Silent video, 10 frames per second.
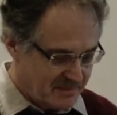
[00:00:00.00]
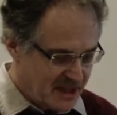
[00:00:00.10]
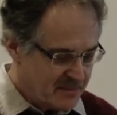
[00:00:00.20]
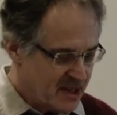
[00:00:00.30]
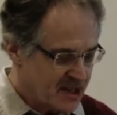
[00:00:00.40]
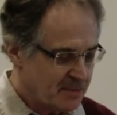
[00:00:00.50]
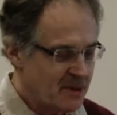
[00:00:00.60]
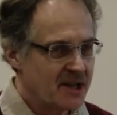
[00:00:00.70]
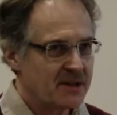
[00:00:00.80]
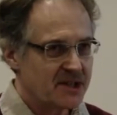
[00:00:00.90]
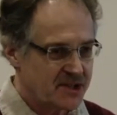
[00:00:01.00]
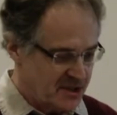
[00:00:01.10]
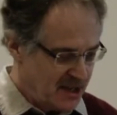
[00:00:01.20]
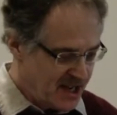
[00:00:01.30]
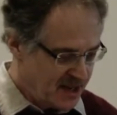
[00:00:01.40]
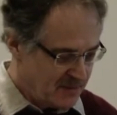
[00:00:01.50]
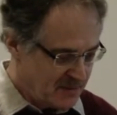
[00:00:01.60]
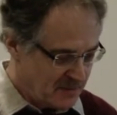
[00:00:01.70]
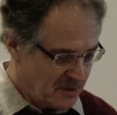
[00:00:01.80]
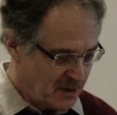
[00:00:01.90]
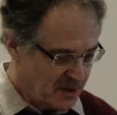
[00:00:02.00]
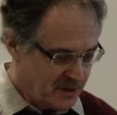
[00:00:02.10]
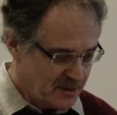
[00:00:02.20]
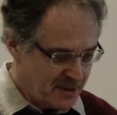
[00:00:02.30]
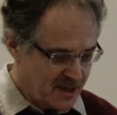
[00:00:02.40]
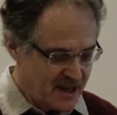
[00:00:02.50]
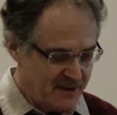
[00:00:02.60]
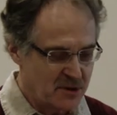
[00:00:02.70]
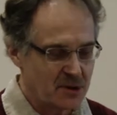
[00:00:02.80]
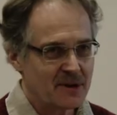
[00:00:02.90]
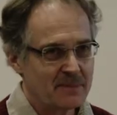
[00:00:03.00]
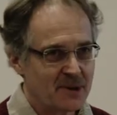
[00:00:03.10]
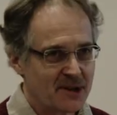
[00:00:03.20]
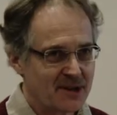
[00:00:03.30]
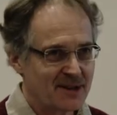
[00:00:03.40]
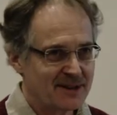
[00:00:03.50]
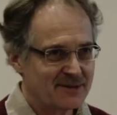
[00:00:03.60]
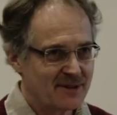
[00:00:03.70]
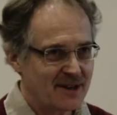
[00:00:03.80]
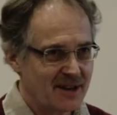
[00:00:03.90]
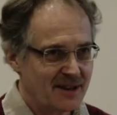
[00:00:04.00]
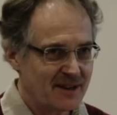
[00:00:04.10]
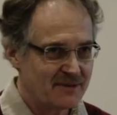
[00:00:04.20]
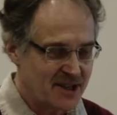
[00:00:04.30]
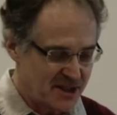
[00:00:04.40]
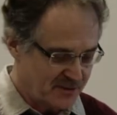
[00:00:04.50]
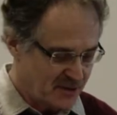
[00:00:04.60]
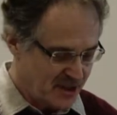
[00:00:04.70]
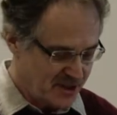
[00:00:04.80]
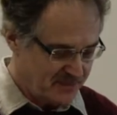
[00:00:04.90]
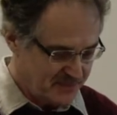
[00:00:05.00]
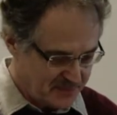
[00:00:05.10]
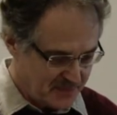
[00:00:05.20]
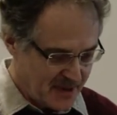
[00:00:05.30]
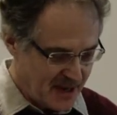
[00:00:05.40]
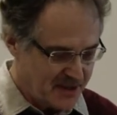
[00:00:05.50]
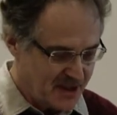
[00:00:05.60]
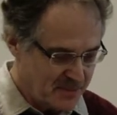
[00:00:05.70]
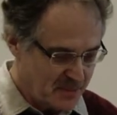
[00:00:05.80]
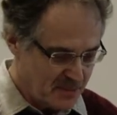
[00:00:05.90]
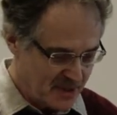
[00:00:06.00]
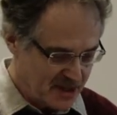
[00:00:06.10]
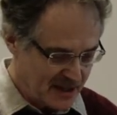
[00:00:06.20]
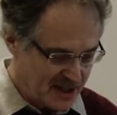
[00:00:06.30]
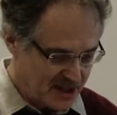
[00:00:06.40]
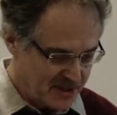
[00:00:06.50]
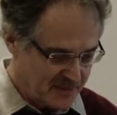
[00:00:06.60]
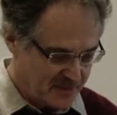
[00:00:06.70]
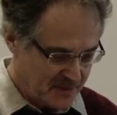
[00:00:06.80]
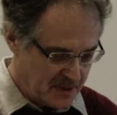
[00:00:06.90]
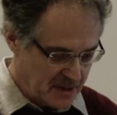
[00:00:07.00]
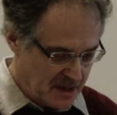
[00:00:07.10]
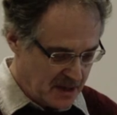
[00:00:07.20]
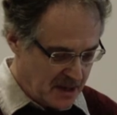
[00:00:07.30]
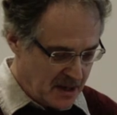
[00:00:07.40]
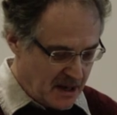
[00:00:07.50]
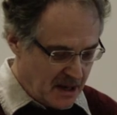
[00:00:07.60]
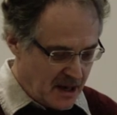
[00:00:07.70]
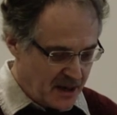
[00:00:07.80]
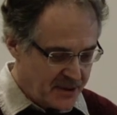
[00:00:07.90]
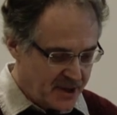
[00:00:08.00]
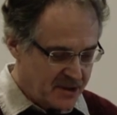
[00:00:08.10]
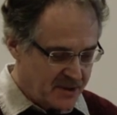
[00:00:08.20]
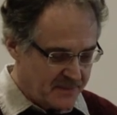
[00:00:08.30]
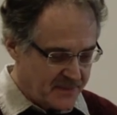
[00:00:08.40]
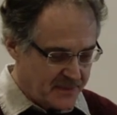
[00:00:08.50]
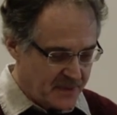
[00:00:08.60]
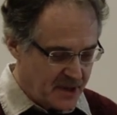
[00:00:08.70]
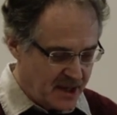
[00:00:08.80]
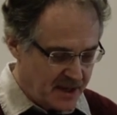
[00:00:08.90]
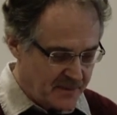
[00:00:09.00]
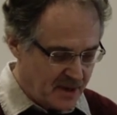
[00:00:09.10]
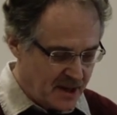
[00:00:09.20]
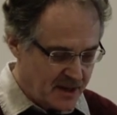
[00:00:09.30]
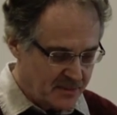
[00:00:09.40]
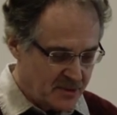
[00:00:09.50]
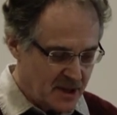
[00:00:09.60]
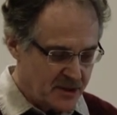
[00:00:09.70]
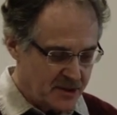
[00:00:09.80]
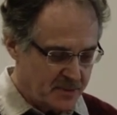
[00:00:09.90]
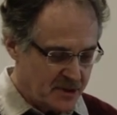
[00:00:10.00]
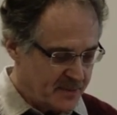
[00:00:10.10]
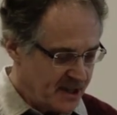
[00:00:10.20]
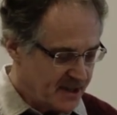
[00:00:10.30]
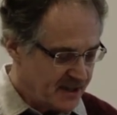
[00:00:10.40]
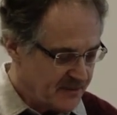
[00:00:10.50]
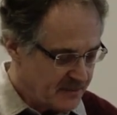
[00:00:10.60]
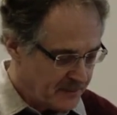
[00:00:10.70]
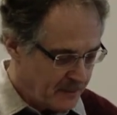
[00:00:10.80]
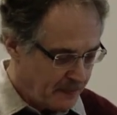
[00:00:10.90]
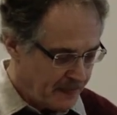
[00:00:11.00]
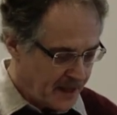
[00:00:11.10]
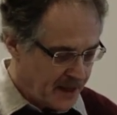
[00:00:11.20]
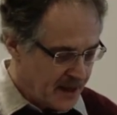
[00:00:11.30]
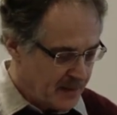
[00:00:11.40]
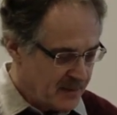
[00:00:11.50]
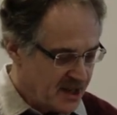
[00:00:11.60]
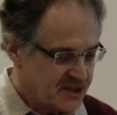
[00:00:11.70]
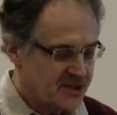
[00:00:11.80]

Let me explain this claim, although I have no empirical evidence for it, at this moment at least. I think the harm to others perspective means